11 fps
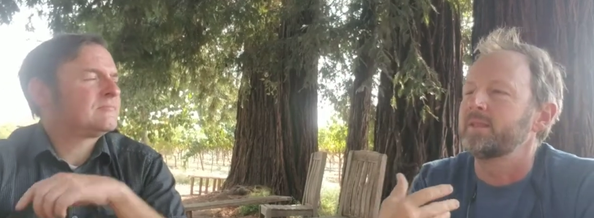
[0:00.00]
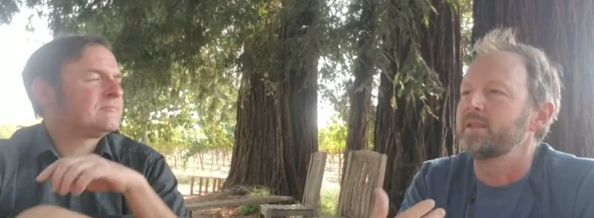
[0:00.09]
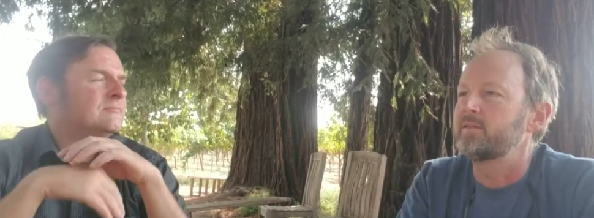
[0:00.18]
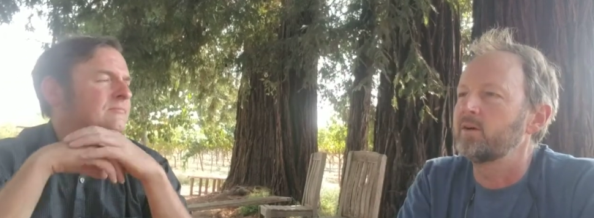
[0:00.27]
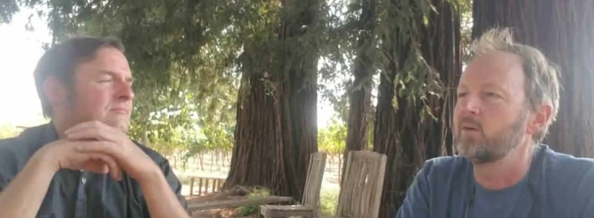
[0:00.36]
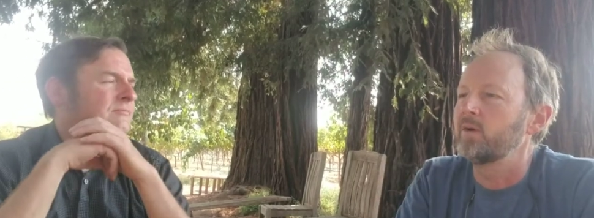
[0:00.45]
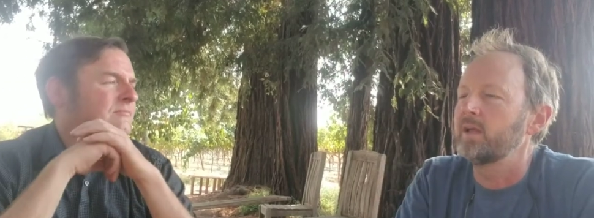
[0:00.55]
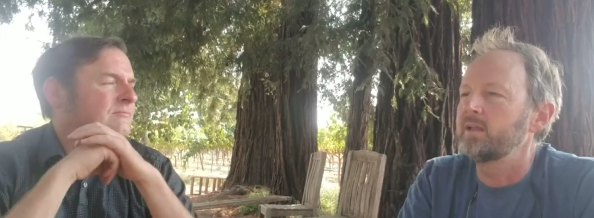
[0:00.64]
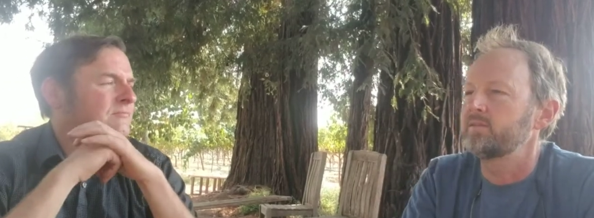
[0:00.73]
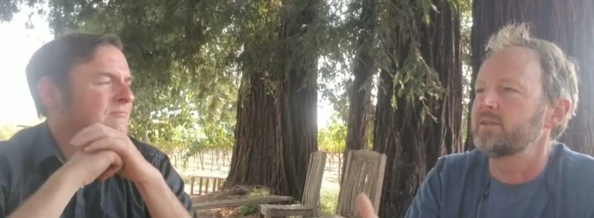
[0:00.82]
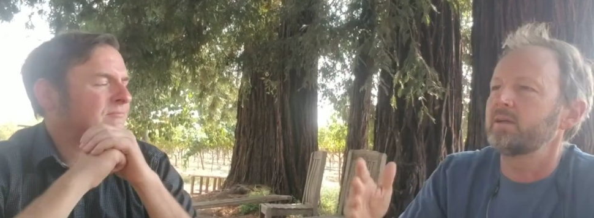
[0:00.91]
Speaker 1: so and
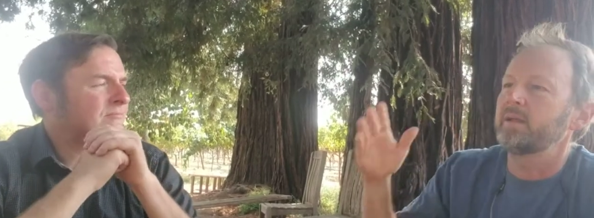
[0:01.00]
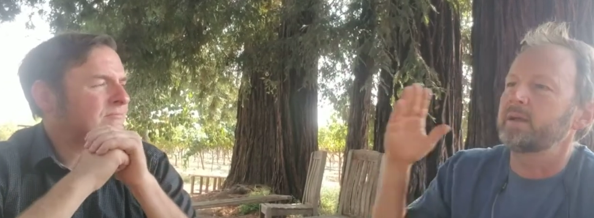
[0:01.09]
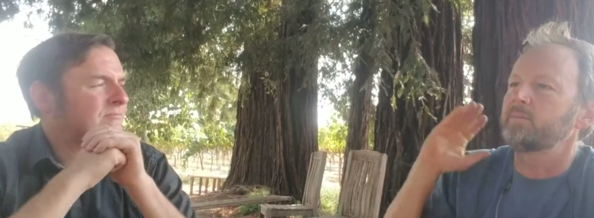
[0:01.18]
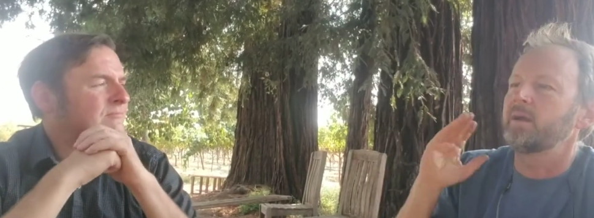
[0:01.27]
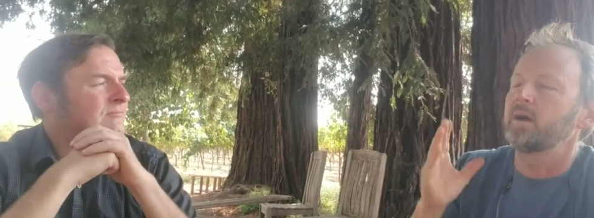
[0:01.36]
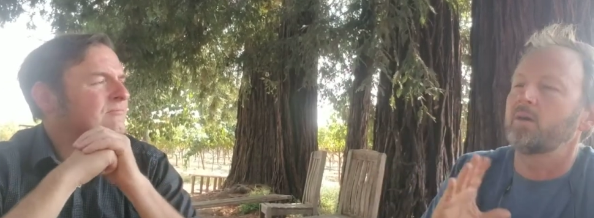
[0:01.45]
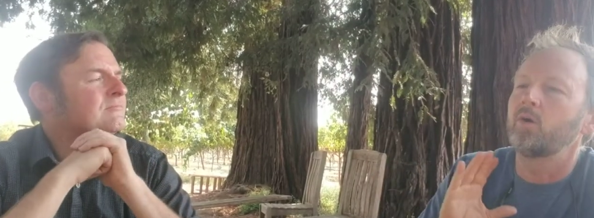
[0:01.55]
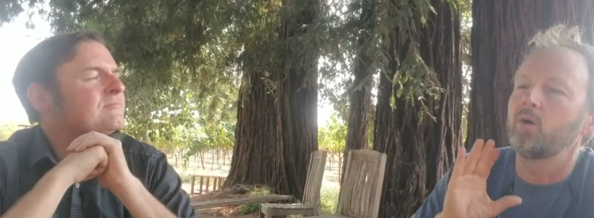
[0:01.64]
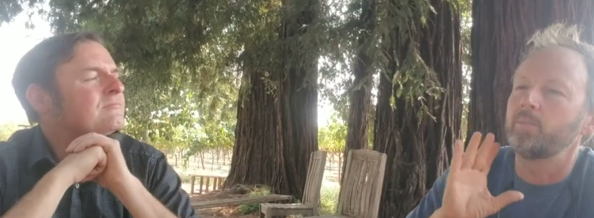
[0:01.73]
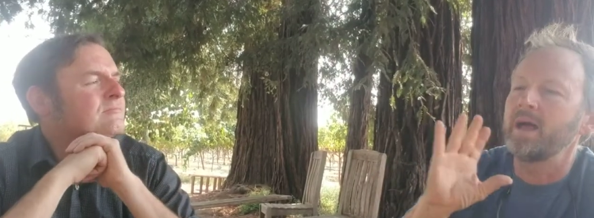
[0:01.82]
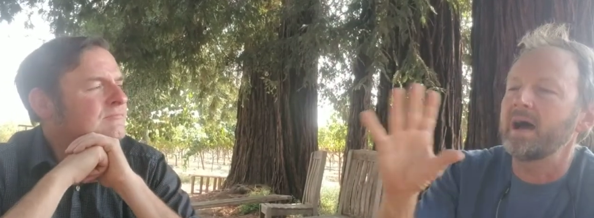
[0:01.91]
set like me on a whole
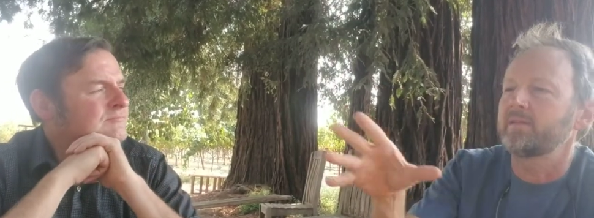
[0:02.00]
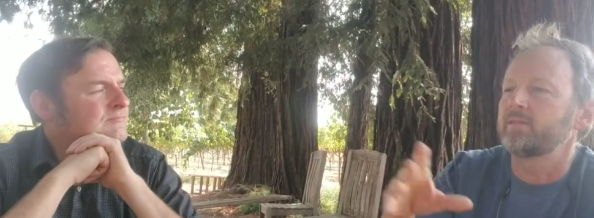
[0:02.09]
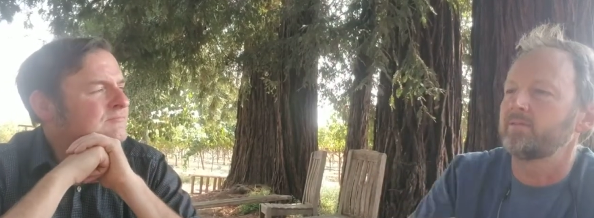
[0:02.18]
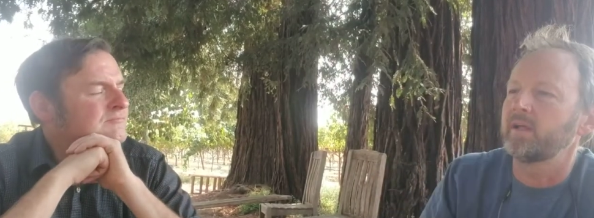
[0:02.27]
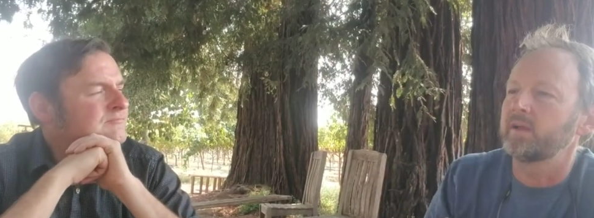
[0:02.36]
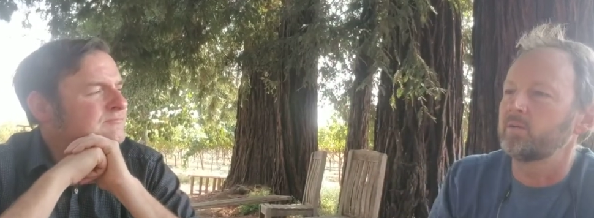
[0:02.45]
path of like